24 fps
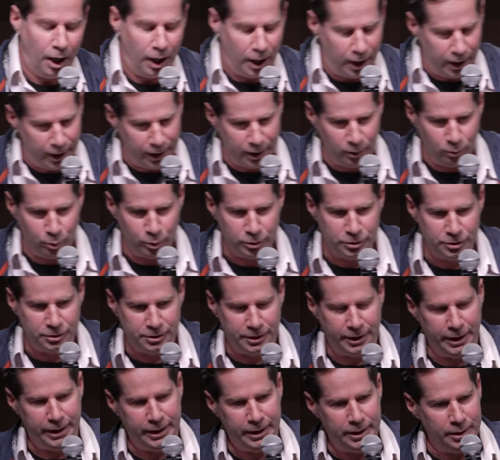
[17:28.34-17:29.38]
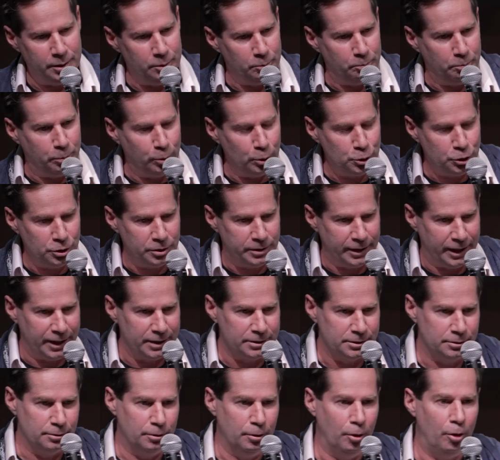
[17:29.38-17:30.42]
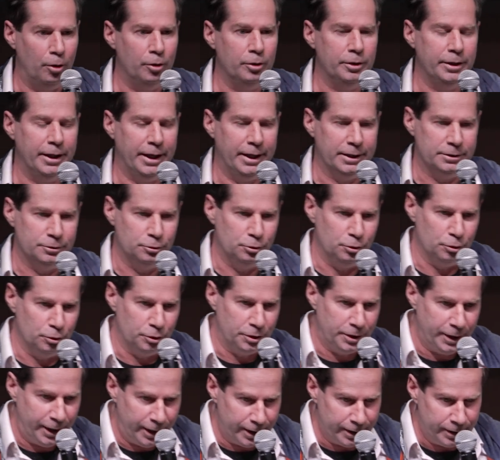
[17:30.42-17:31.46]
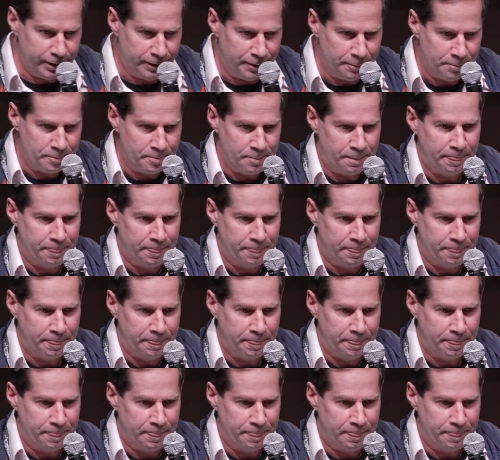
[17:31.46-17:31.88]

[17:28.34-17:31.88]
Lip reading: I would say push it as long as you can,